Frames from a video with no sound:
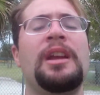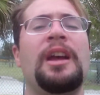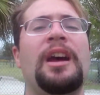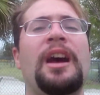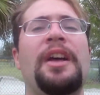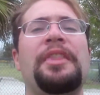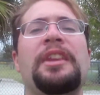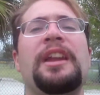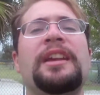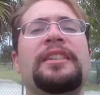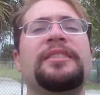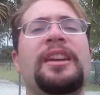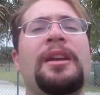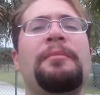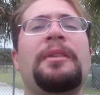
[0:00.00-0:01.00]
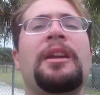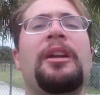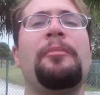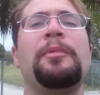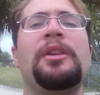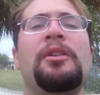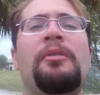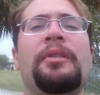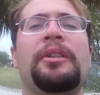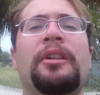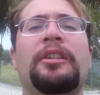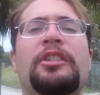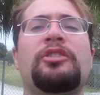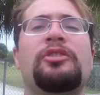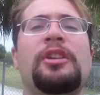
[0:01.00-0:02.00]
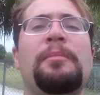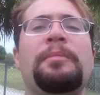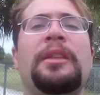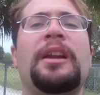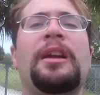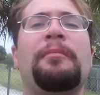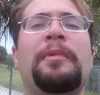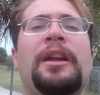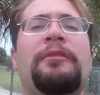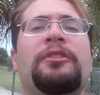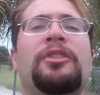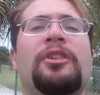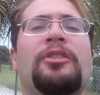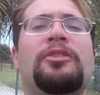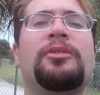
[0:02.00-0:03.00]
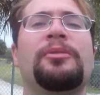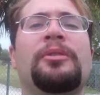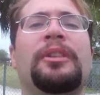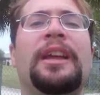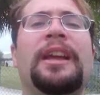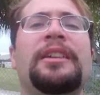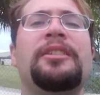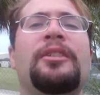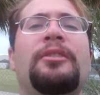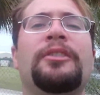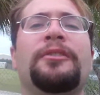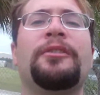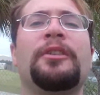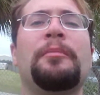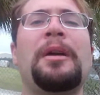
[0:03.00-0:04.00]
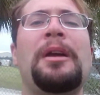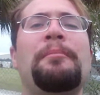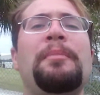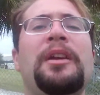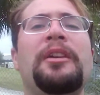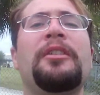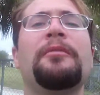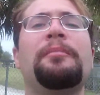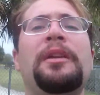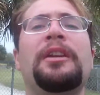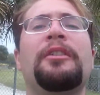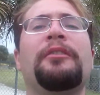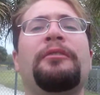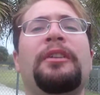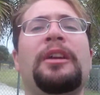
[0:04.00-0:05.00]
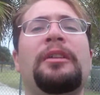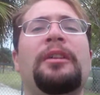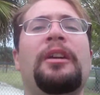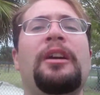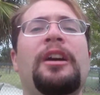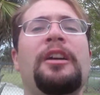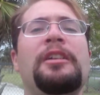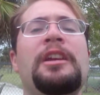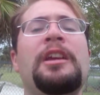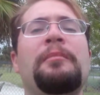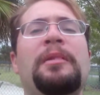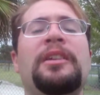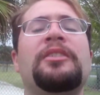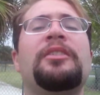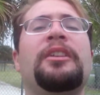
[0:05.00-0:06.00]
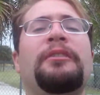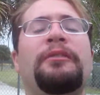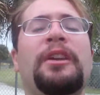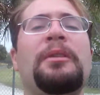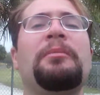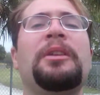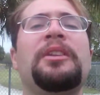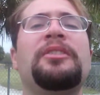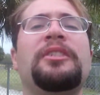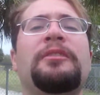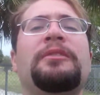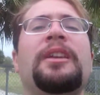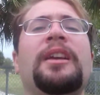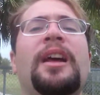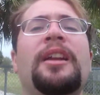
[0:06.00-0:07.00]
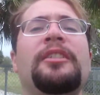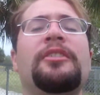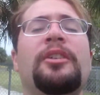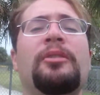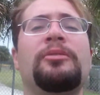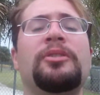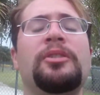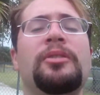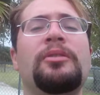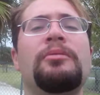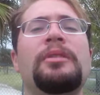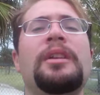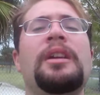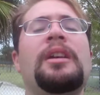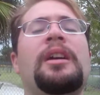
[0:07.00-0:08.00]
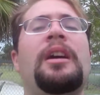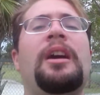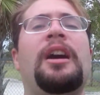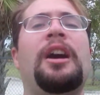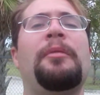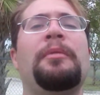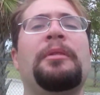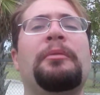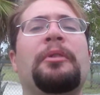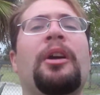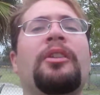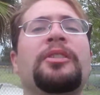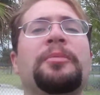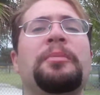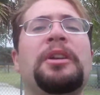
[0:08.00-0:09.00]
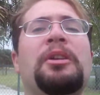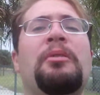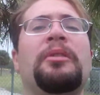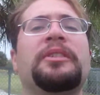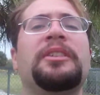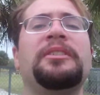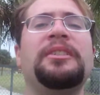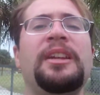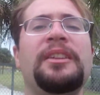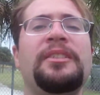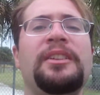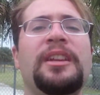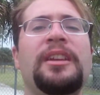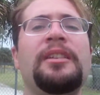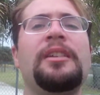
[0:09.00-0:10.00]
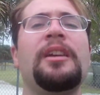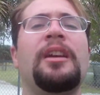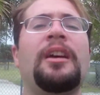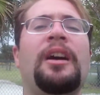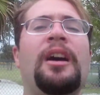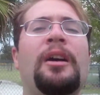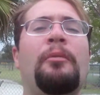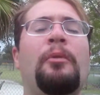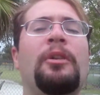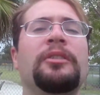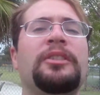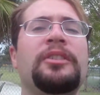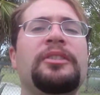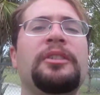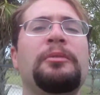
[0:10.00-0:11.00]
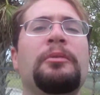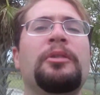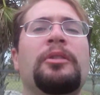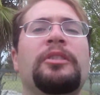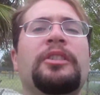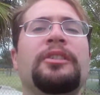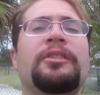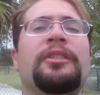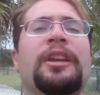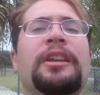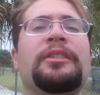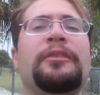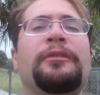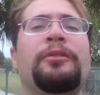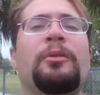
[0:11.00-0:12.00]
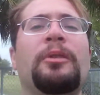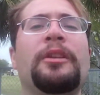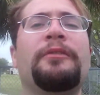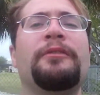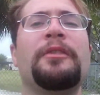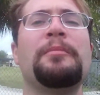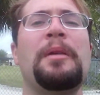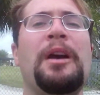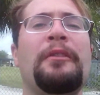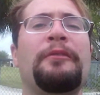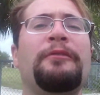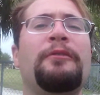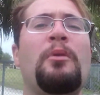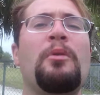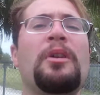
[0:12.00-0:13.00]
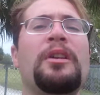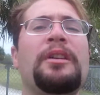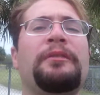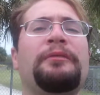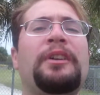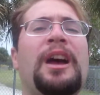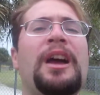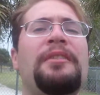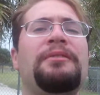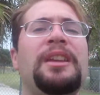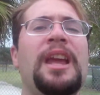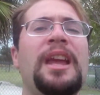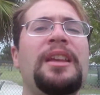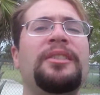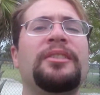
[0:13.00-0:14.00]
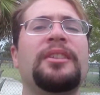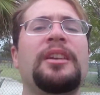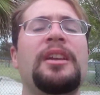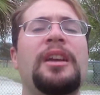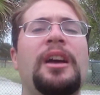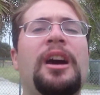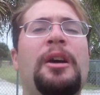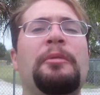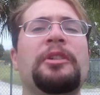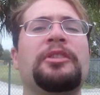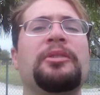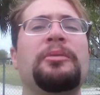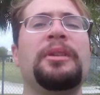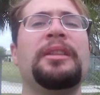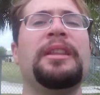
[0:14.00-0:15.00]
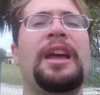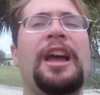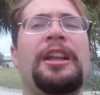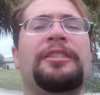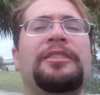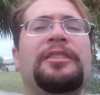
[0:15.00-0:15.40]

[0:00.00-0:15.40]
Uh, the next time that I'll be going on a trip that I'm going to have to go to Orlando is for my bigger, bigger, fam uh, basically family stuff that I got to go do. Um, and we're also going to be going to Disney, uh, Walt Disney World in Orlando, Florida for about four or five days. Uh, we're doing that